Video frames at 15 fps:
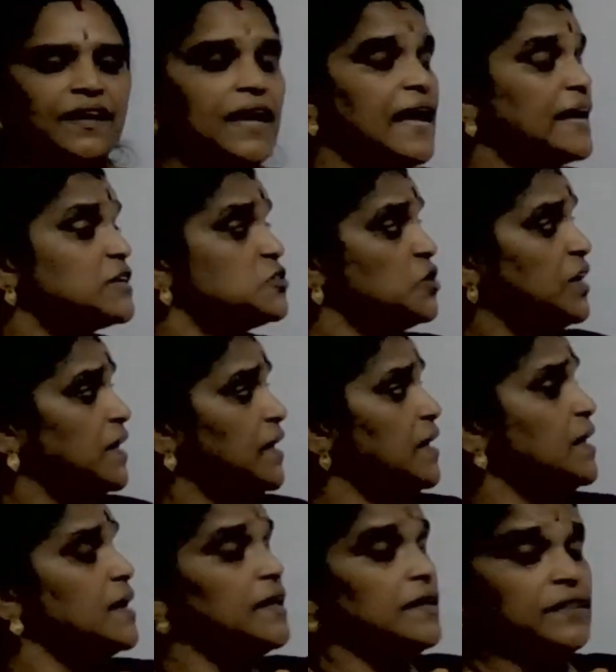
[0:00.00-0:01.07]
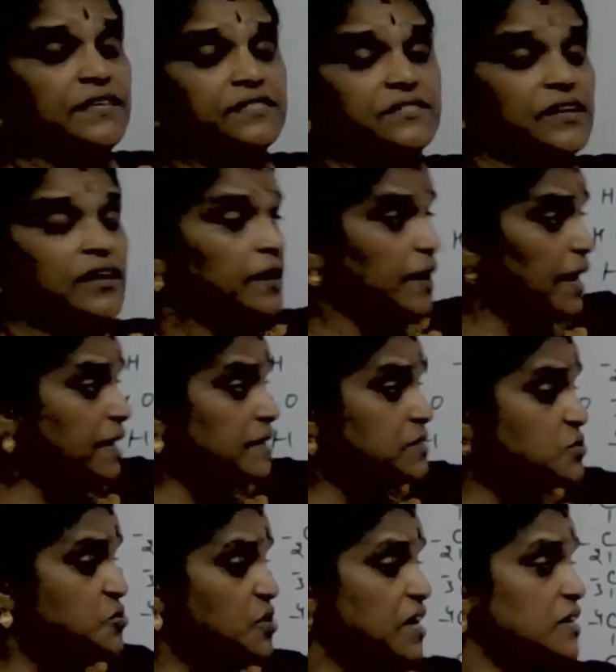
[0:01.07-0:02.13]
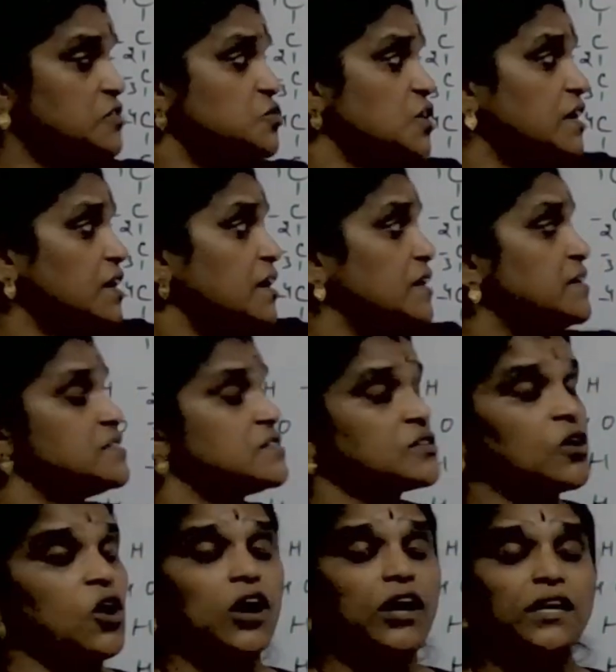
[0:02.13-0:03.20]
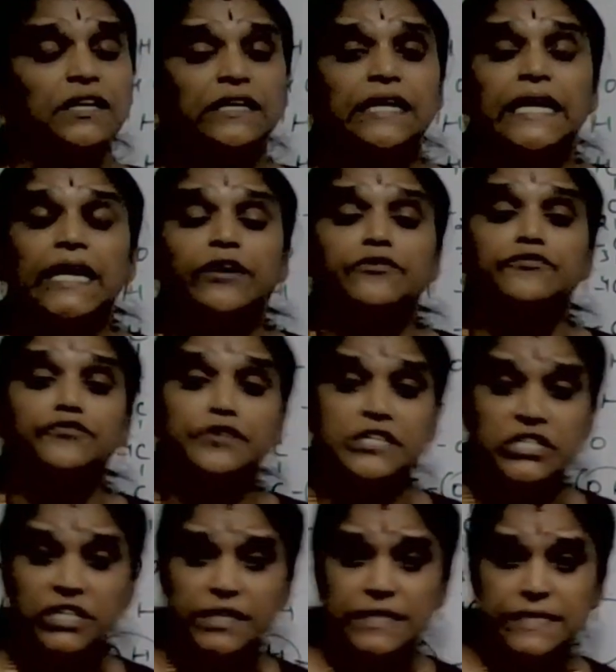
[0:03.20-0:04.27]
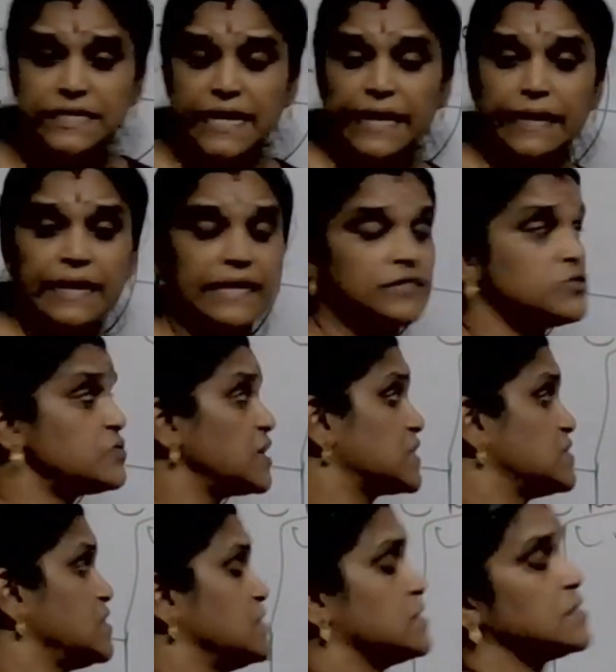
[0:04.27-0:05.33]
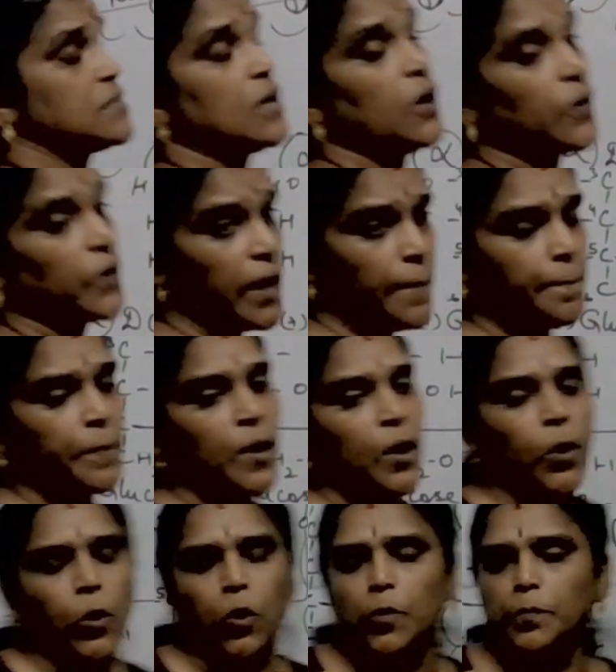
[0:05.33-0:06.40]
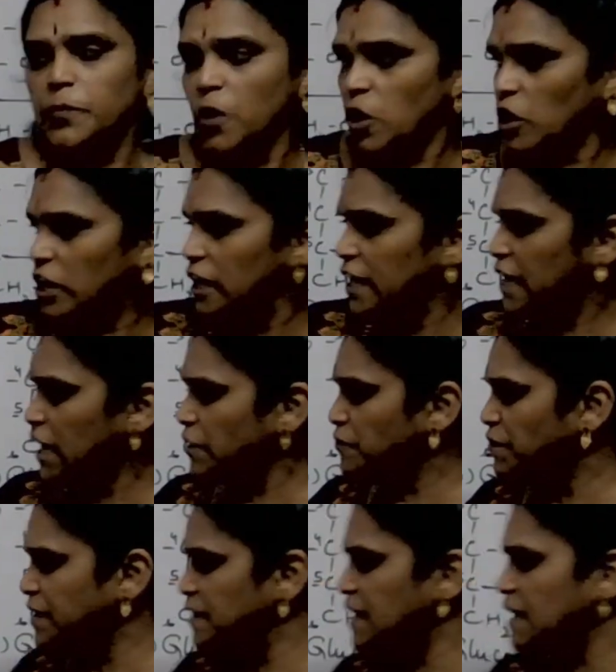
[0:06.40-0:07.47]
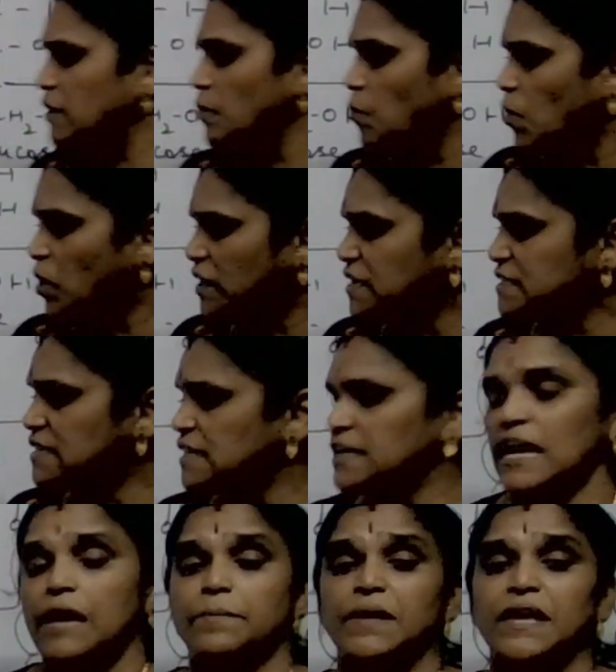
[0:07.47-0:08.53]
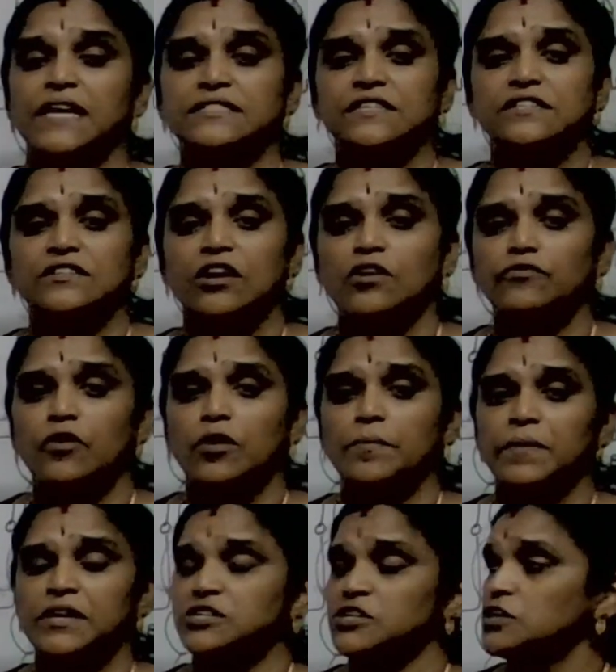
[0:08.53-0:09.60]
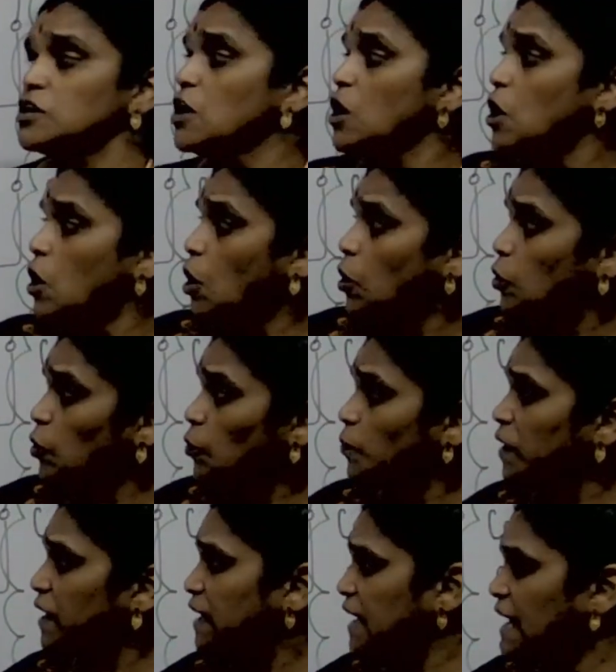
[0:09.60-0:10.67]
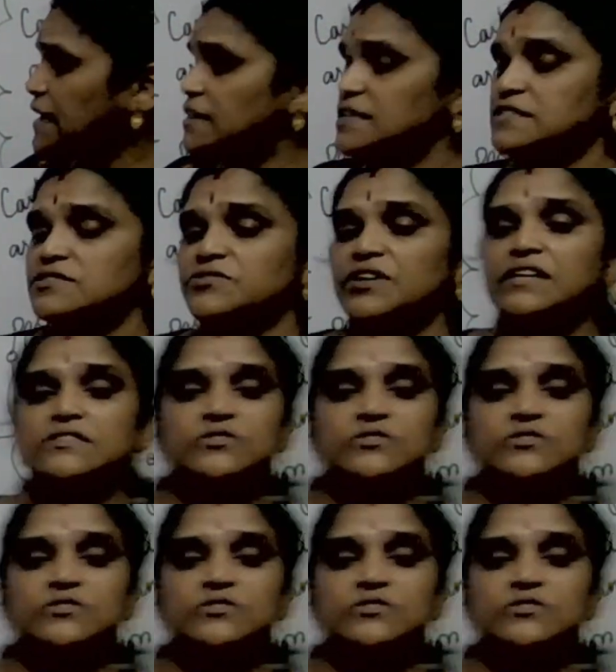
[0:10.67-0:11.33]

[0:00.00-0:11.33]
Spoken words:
Actually, this ring structure, it is called Fisher's ring structures. Okay, hope you're clear with that. What is that hemiacetal formation? How do we get this ring